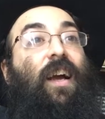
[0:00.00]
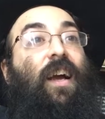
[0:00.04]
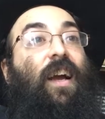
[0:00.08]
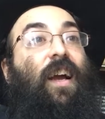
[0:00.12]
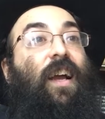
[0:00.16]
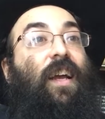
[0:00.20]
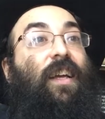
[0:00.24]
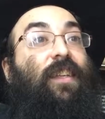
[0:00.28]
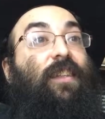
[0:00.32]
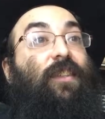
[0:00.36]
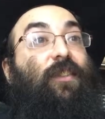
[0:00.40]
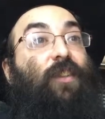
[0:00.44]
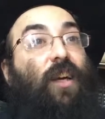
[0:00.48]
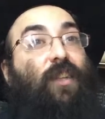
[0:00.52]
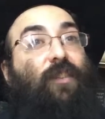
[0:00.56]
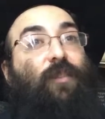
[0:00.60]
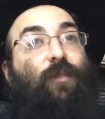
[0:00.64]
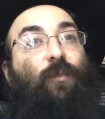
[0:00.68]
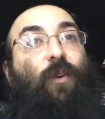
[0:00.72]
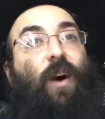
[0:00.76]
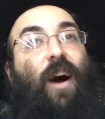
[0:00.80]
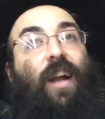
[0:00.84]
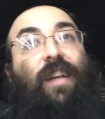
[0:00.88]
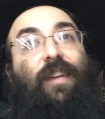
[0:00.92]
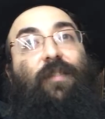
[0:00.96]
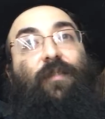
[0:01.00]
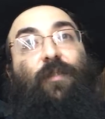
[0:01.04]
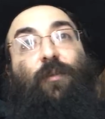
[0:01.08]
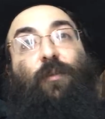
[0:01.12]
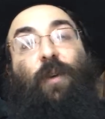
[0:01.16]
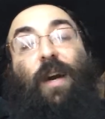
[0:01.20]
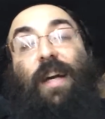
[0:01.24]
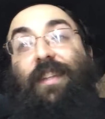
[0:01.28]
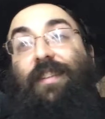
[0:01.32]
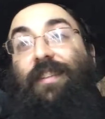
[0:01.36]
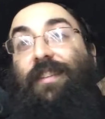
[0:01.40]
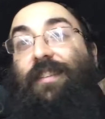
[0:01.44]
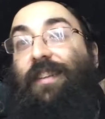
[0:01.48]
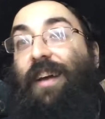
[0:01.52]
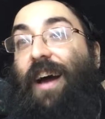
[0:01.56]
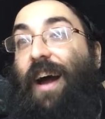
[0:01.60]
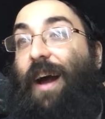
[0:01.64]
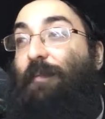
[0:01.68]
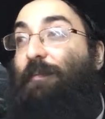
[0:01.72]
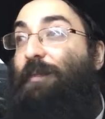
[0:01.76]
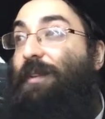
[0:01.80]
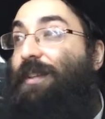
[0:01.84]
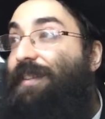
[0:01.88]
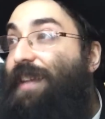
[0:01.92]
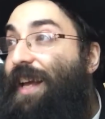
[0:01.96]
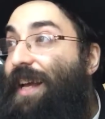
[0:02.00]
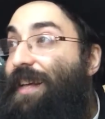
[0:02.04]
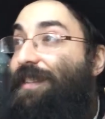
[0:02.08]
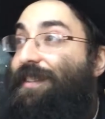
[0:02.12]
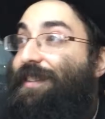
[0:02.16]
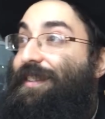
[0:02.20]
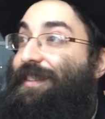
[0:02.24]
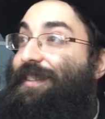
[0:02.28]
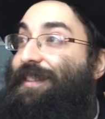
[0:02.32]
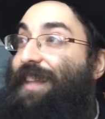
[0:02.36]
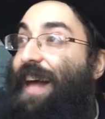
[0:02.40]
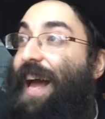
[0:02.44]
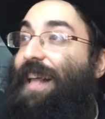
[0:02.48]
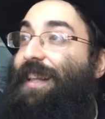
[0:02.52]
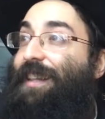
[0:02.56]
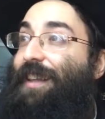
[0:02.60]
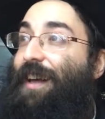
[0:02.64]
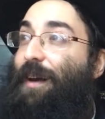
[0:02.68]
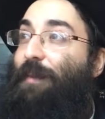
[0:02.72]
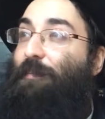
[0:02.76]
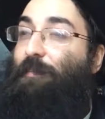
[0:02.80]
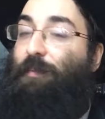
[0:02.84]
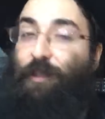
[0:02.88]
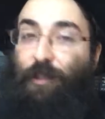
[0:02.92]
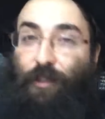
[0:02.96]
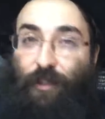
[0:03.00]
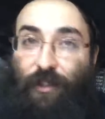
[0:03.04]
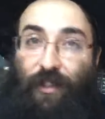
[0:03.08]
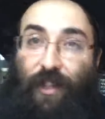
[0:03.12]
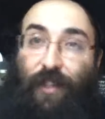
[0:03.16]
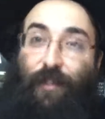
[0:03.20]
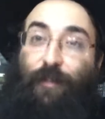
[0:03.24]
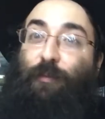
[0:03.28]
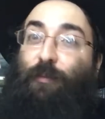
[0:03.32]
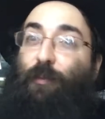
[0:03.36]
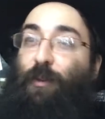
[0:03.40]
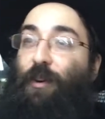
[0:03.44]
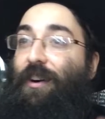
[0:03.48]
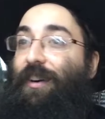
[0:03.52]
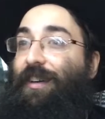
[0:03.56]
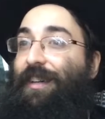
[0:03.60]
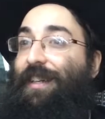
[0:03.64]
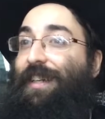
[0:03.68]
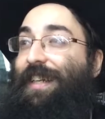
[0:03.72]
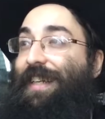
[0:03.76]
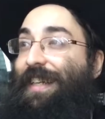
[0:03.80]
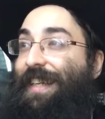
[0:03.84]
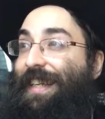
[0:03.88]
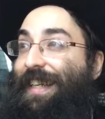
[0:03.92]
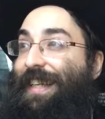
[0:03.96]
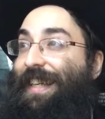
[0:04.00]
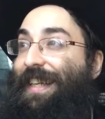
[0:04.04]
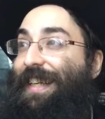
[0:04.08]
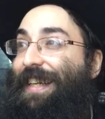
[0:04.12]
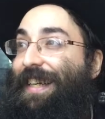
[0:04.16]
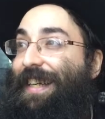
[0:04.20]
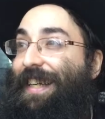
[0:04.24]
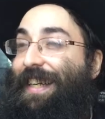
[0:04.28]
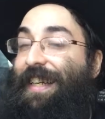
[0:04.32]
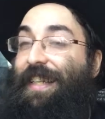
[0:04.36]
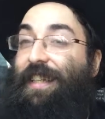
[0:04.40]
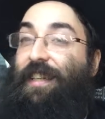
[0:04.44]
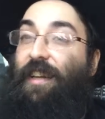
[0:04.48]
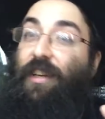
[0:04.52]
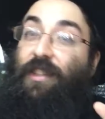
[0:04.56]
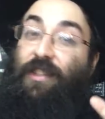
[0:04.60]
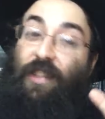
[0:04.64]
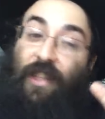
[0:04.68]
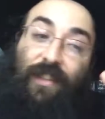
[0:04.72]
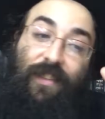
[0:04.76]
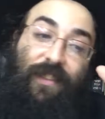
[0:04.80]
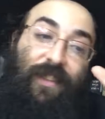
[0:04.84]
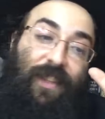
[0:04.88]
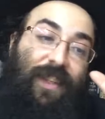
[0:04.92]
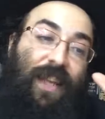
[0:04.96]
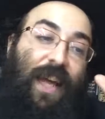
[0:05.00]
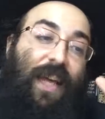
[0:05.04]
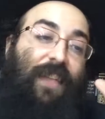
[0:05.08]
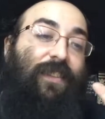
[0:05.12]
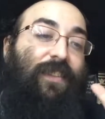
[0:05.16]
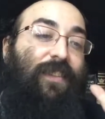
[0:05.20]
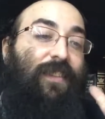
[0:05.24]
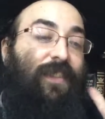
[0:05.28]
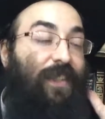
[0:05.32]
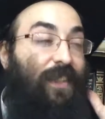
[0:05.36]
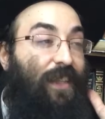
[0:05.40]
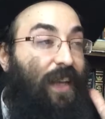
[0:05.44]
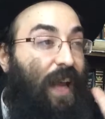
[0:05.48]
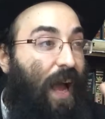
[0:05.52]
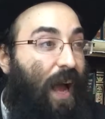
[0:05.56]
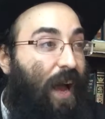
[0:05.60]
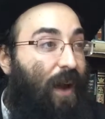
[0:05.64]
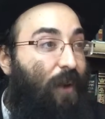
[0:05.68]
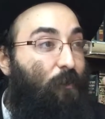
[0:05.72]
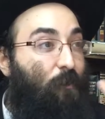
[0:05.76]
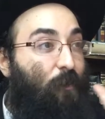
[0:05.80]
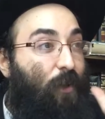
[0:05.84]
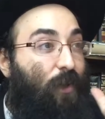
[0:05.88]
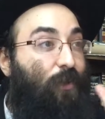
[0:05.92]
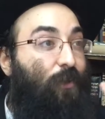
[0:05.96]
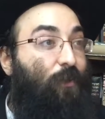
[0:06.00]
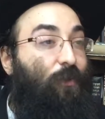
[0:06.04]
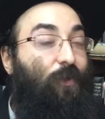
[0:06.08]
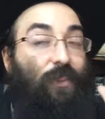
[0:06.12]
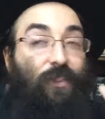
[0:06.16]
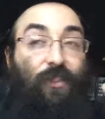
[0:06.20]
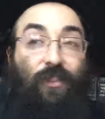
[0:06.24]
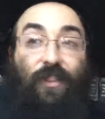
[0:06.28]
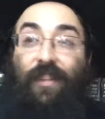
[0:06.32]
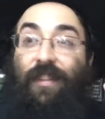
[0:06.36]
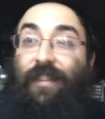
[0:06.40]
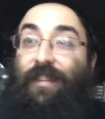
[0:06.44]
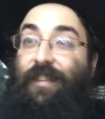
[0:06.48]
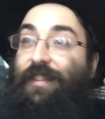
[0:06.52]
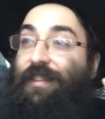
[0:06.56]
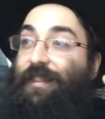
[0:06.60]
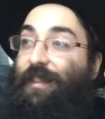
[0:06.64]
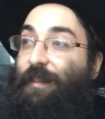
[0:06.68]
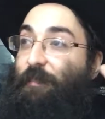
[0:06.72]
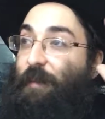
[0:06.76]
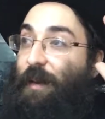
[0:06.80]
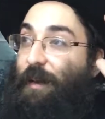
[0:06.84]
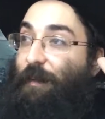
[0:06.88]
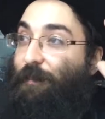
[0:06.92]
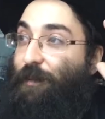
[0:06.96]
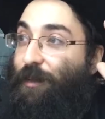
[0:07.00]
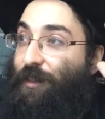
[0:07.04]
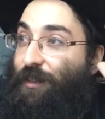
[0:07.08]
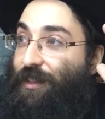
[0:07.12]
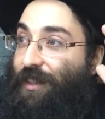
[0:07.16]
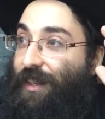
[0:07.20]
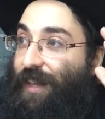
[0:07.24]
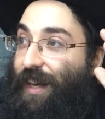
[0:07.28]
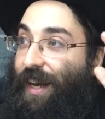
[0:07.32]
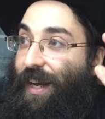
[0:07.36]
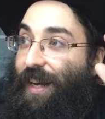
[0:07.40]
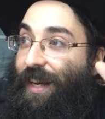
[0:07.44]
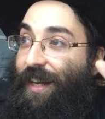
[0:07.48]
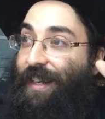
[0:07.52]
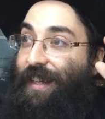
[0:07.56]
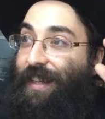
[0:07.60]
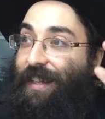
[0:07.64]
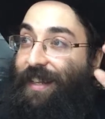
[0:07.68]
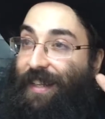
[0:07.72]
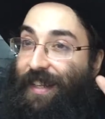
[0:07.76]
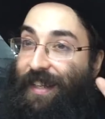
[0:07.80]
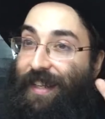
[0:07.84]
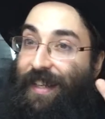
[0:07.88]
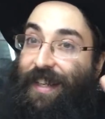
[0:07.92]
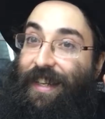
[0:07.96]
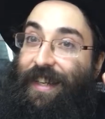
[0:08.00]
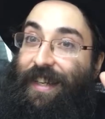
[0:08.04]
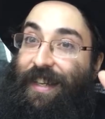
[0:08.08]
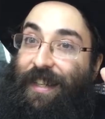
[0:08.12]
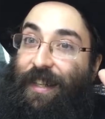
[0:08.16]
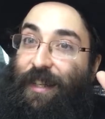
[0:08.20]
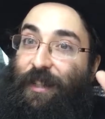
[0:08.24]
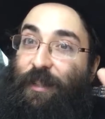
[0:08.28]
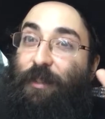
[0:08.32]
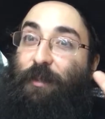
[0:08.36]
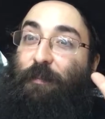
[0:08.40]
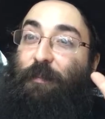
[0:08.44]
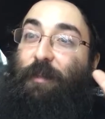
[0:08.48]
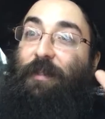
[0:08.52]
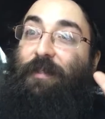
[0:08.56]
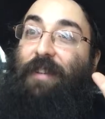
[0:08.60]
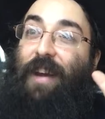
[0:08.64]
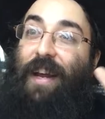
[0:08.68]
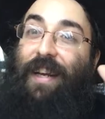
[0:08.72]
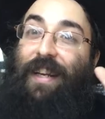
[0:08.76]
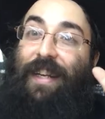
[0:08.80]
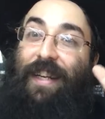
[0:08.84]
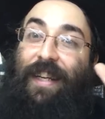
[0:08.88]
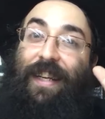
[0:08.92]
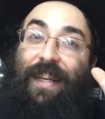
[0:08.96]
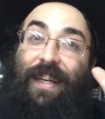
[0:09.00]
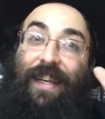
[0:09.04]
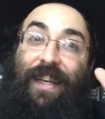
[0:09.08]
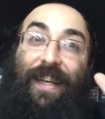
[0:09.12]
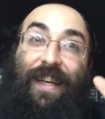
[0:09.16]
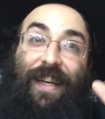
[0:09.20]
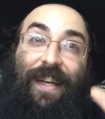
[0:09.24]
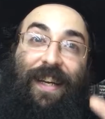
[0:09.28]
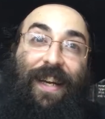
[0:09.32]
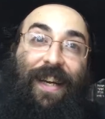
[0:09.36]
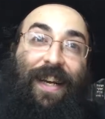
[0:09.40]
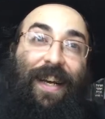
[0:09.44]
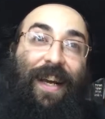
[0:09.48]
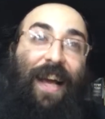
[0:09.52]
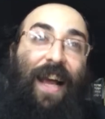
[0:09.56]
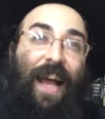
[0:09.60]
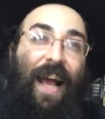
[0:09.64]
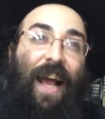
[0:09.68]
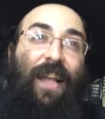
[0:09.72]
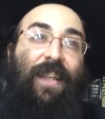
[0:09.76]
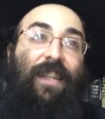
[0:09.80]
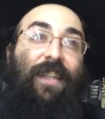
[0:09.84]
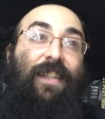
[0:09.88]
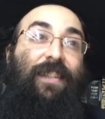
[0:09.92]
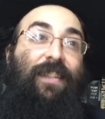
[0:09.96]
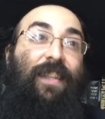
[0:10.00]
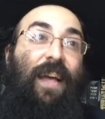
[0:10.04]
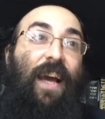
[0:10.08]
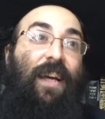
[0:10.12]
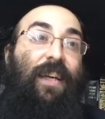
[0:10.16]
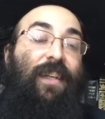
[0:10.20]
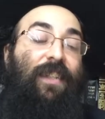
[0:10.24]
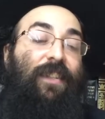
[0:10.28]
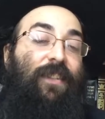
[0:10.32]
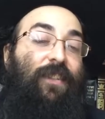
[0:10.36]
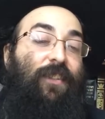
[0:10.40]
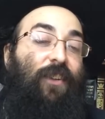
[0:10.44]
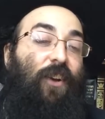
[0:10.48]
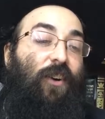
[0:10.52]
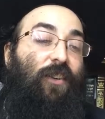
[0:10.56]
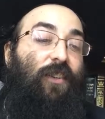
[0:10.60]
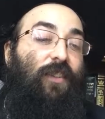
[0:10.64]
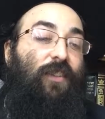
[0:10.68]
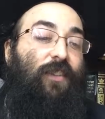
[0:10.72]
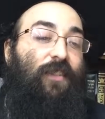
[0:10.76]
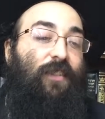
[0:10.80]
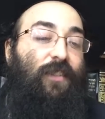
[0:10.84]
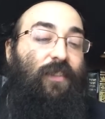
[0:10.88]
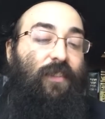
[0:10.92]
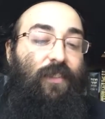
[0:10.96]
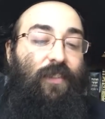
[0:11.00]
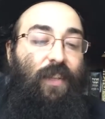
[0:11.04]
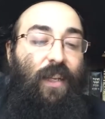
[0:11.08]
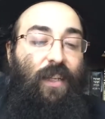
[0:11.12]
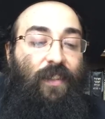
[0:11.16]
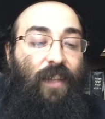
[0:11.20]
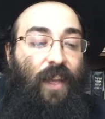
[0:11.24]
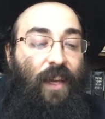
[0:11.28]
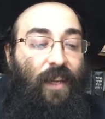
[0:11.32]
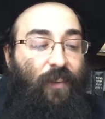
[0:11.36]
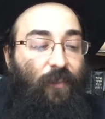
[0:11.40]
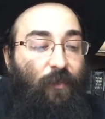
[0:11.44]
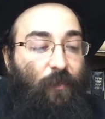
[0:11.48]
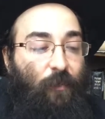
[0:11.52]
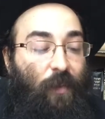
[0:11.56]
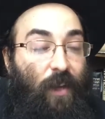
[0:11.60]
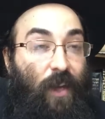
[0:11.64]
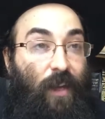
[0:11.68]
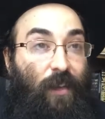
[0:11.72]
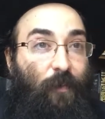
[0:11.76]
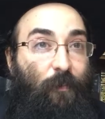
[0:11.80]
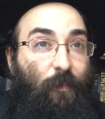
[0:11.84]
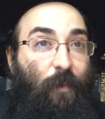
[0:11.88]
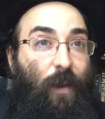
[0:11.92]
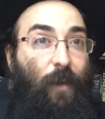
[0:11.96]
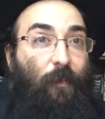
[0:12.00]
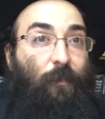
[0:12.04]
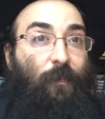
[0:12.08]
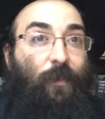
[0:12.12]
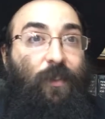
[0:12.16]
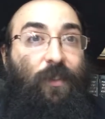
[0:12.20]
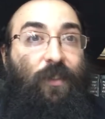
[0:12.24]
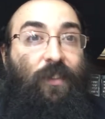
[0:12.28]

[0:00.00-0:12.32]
he doesn't want to even wait the time that it takes to stand up. He should just walk. So just a lesson on how much we should anticipate Mashiach. We should be ready at the second's notice. Line, take it from me, Admam.